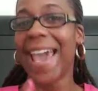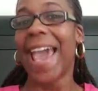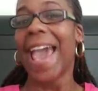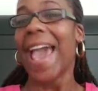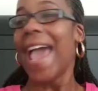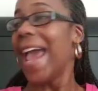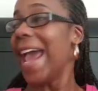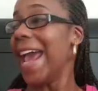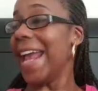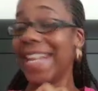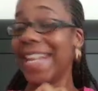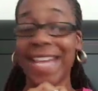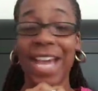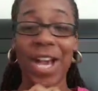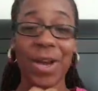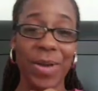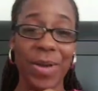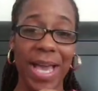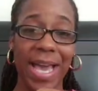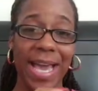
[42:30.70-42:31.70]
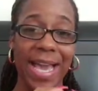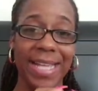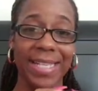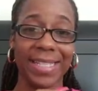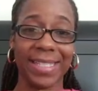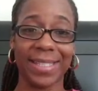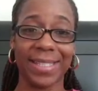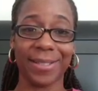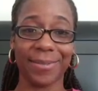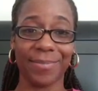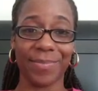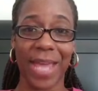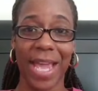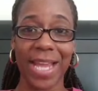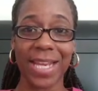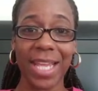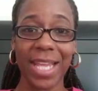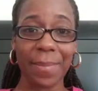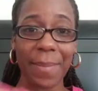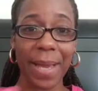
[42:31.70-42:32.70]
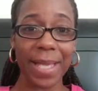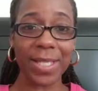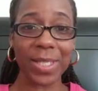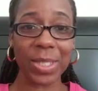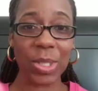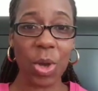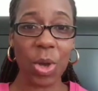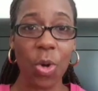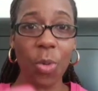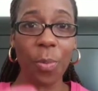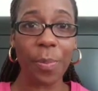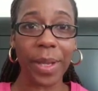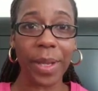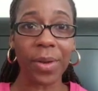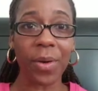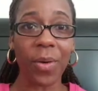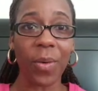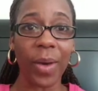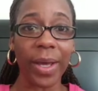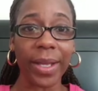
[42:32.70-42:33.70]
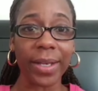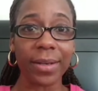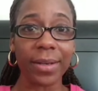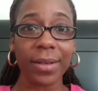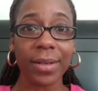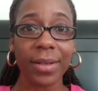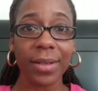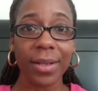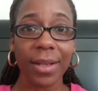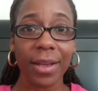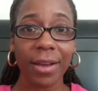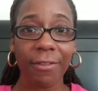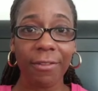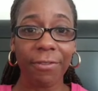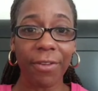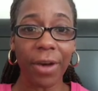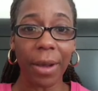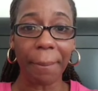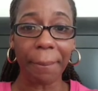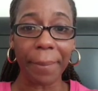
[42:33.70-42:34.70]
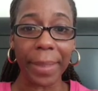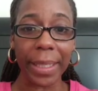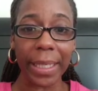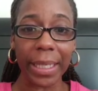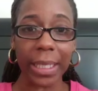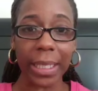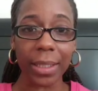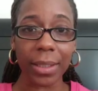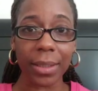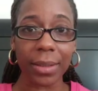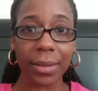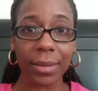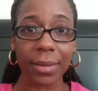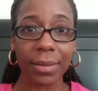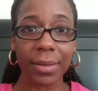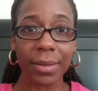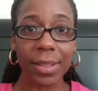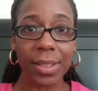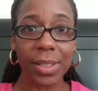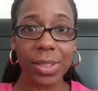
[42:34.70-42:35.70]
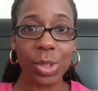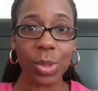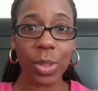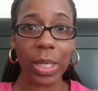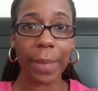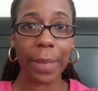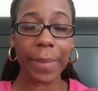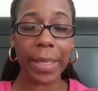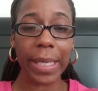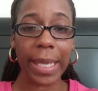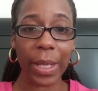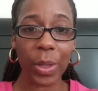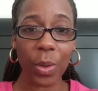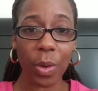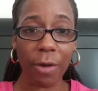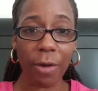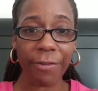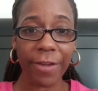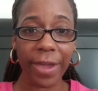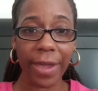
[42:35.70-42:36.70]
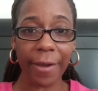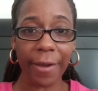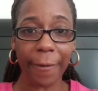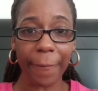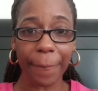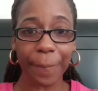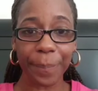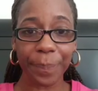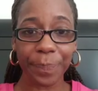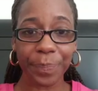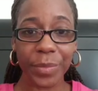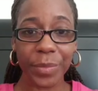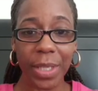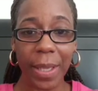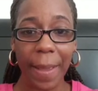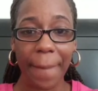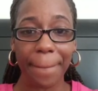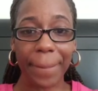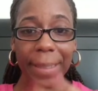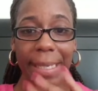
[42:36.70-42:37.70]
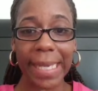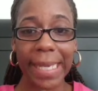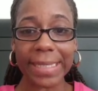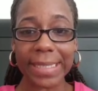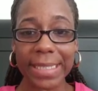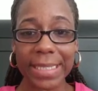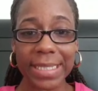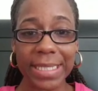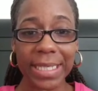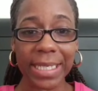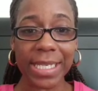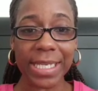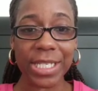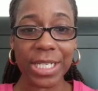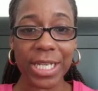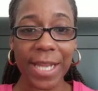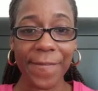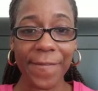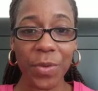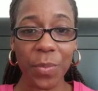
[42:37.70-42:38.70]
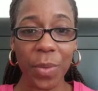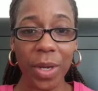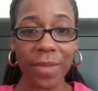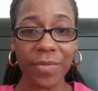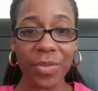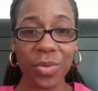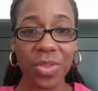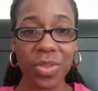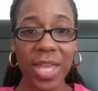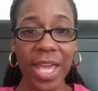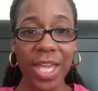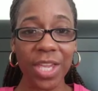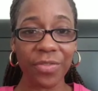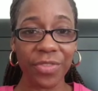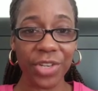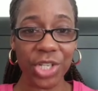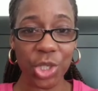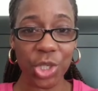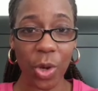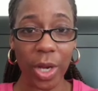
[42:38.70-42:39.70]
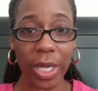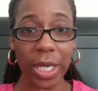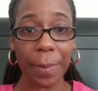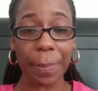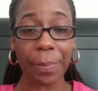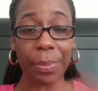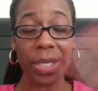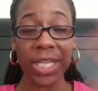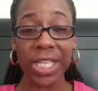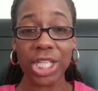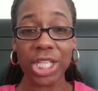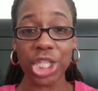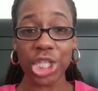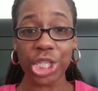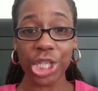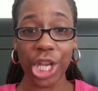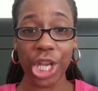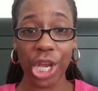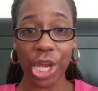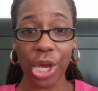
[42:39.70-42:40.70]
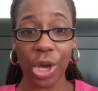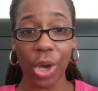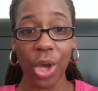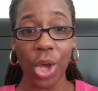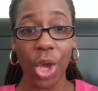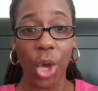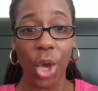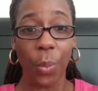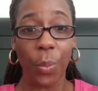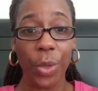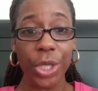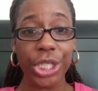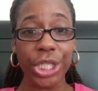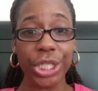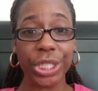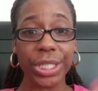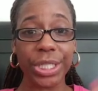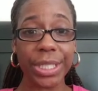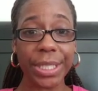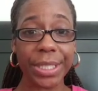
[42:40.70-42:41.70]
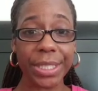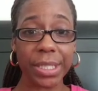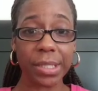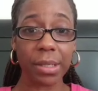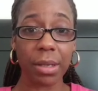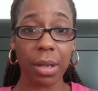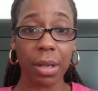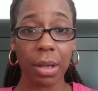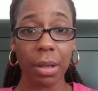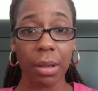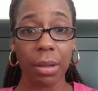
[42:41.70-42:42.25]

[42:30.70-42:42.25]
Anyhow, guys, I think my scope been on for a minute, so let me get off here. Blessings to each and every one of you. Thank you for joining. Please share with your sister.